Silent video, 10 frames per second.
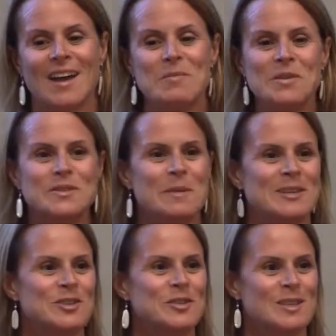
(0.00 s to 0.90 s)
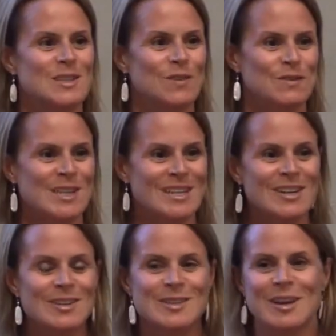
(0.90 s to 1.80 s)
I moved to Massachusetts 15
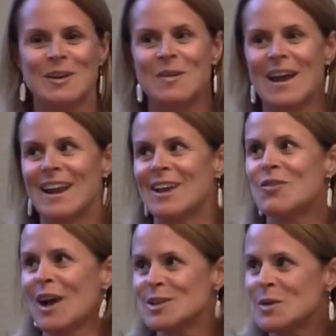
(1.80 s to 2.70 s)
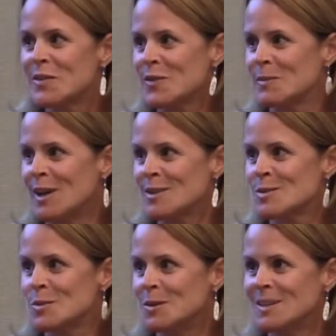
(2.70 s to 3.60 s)
years ago, and I graduated from law
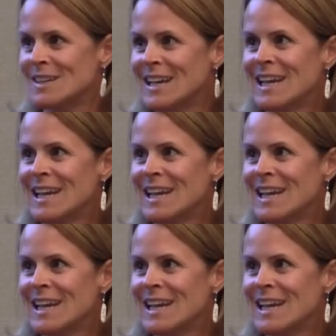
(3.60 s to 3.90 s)
school,